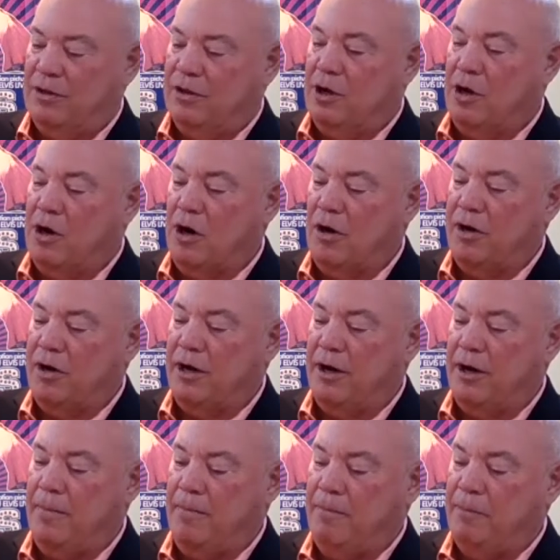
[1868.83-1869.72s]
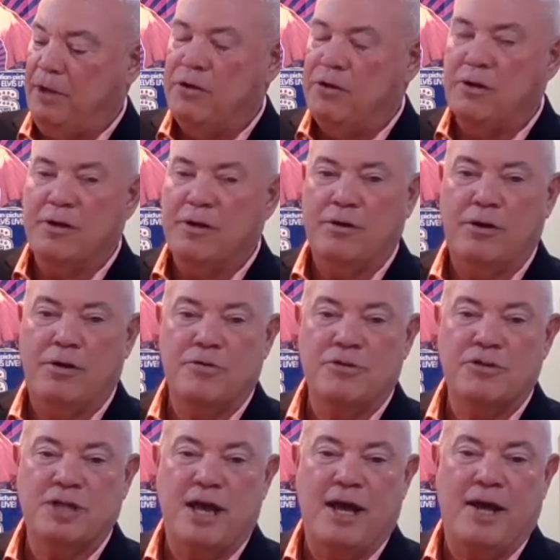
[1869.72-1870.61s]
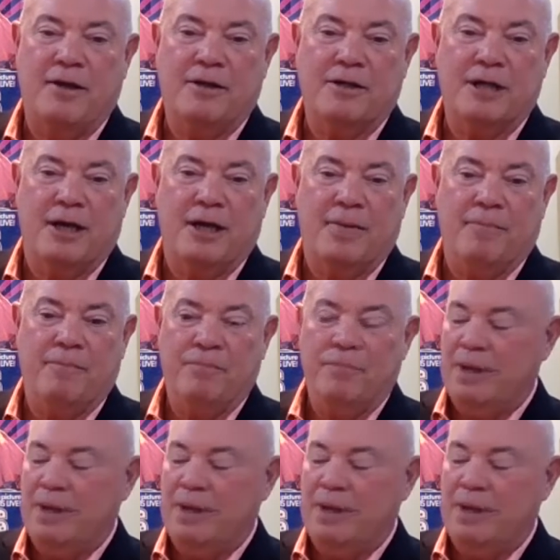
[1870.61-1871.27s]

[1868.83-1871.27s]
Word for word: card here, and you can use that uh,